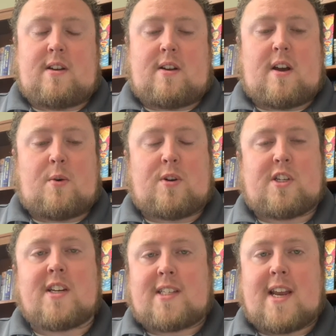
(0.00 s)
which
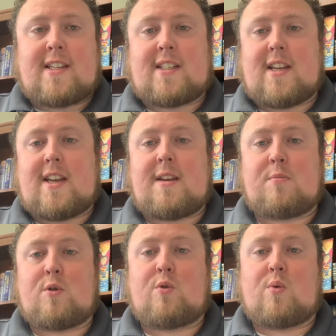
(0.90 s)
contains the
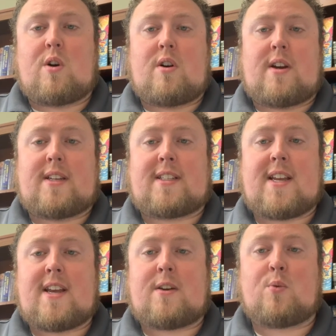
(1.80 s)
Hebrew word hesed,